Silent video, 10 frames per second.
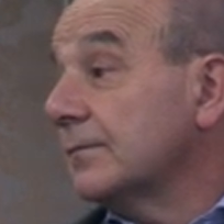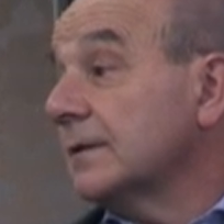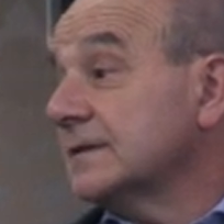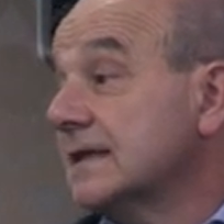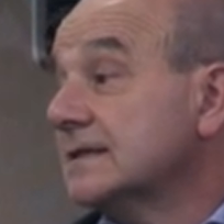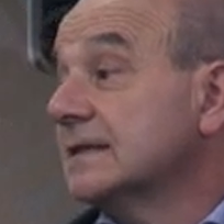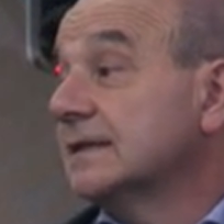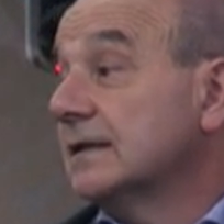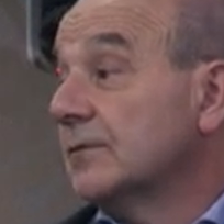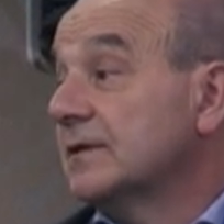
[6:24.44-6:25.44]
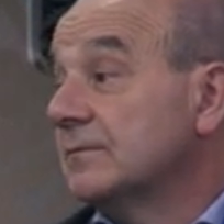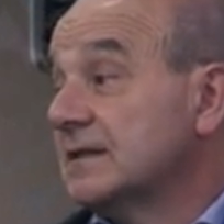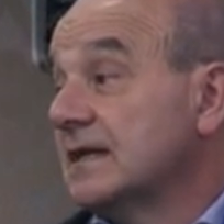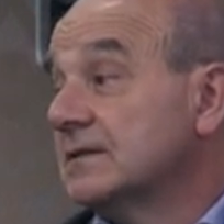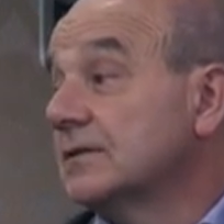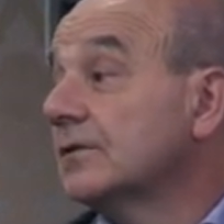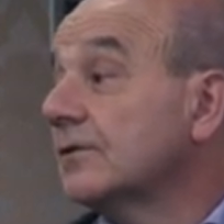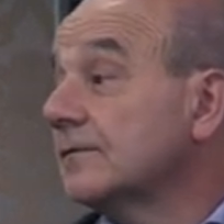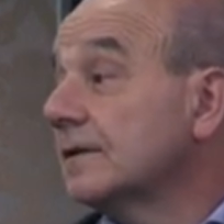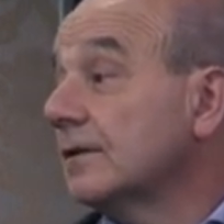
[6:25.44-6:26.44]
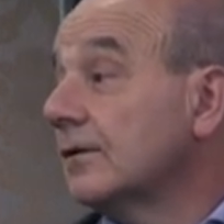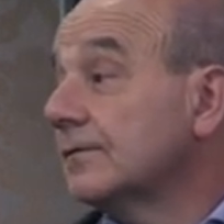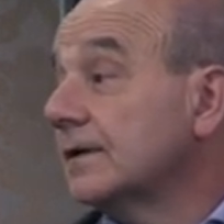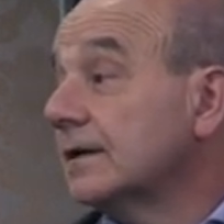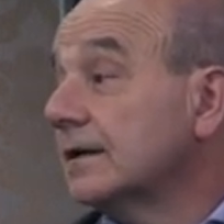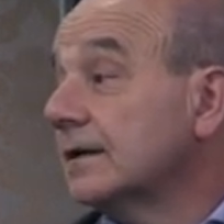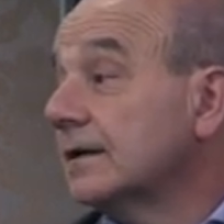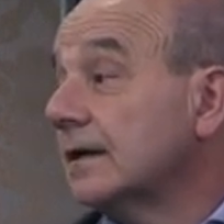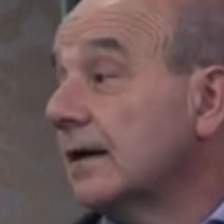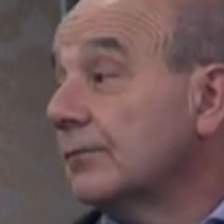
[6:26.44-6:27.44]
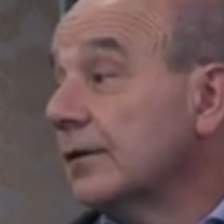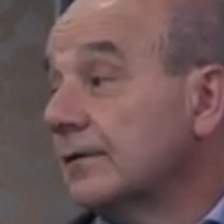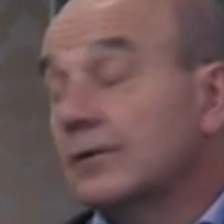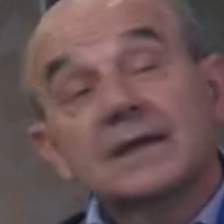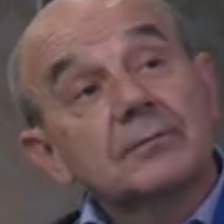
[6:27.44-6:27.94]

precisely in optimization of, uh, of the, uh, the